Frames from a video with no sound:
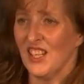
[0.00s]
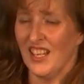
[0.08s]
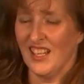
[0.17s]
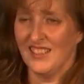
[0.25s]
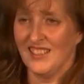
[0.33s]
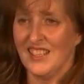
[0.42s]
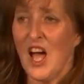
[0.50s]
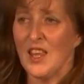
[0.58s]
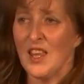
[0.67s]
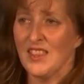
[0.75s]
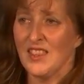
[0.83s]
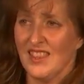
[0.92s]
Yeah. Because
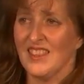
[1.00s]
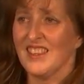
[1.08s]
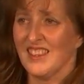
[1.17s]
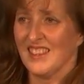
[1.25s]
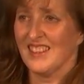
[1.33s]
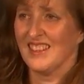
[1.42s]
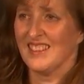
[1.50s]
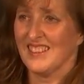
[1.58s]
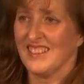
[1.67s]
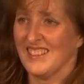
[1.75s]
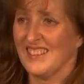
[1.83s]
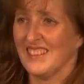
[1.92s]
I, then whatever you've
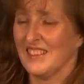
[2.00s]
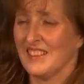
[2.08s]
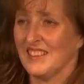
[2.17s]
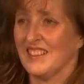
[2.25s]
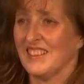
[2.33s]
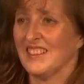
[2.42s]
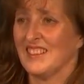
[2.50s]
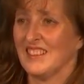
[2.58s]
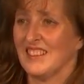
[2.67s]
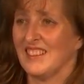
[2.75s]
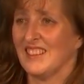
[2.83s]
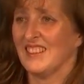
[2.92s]
typed in, you can
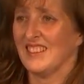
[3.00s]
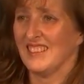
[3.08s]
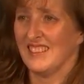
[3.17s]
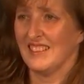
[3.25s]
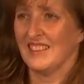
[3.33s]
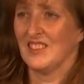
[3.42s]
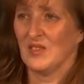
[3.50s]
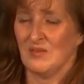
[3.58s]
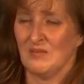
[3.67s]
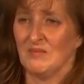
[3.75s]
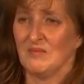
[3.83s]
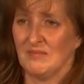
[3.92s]
transfer to
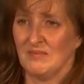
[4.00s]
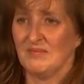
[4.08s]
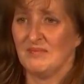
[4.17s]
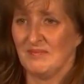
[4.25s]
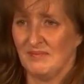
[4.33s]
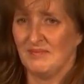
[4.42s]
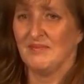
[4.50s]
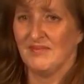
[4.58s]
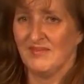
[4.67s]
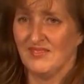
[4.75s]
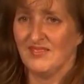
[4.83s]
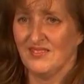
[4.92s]
something else if you don't
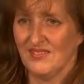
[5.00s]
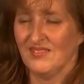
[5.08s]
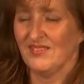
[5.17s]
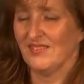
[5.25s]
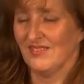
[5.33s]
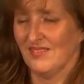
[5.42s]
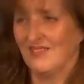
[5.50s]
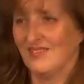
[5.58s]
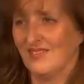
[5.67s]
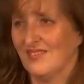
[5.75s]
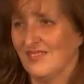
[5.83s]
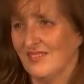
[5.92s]
like the
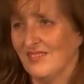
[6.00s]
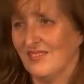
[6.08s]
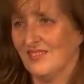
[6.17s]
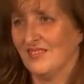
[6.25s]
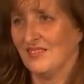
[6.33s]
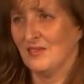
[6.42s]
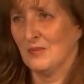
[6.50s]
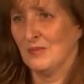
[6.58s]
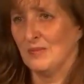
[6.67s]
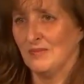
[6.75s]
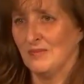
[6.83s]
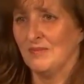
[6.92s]
one you're using.
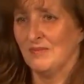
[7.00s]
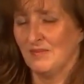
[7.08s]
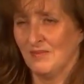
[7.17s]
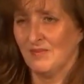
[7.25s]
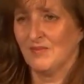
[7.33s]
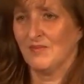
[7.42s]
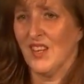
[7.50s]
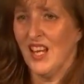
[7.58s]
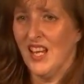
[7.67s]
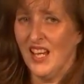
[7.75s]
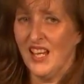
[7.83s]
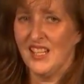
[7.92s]
Hmm.
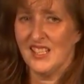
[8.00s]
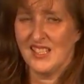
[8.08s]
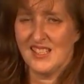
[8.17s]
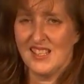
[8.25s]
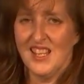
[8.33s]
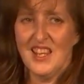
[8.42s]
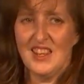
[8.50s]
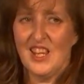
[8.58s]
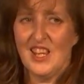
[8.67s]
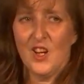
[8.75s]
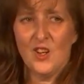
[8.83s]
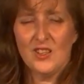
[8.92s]
It is
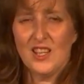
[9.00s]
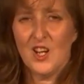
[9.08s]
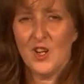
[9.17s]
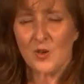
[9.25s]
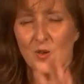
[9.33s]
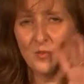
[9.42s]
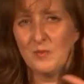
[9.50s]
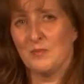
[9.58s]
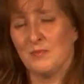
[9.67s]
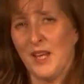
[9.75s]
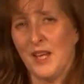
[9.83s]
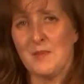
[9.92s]
the whole the whole
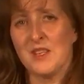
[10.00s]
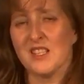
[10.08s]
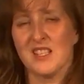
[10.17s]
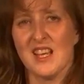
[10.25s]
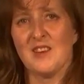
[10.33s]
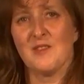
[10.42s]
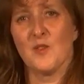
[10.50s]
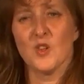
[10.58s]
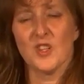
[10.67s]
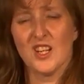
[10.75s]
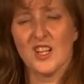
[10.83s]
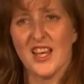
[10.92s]
keeping yourself
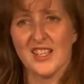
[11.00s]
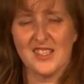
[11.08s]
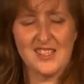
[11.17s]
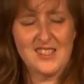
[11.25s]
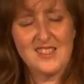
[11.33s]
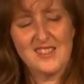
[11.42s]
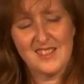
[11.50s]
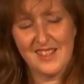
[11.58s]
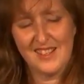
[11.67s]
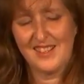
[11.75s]
organized